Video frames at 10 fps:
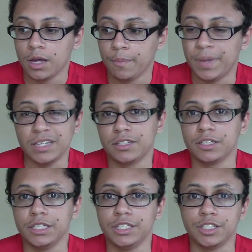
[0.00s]

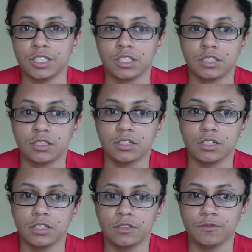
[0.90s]
Basically just
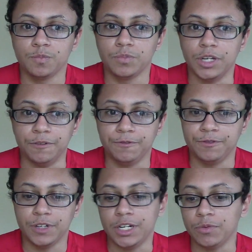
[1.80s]
if
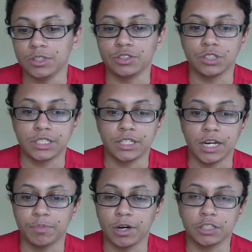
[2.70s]
anyone's looking
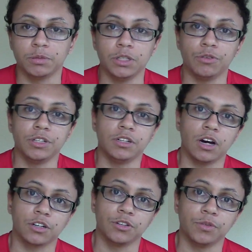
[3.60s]
at possibly going to
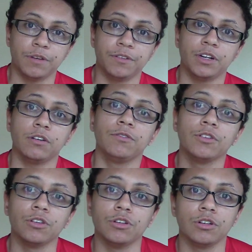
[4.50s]
Dr. Raphael
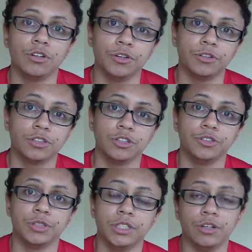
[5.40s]
for your
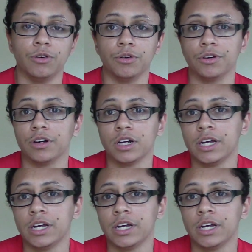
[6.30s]
surgery or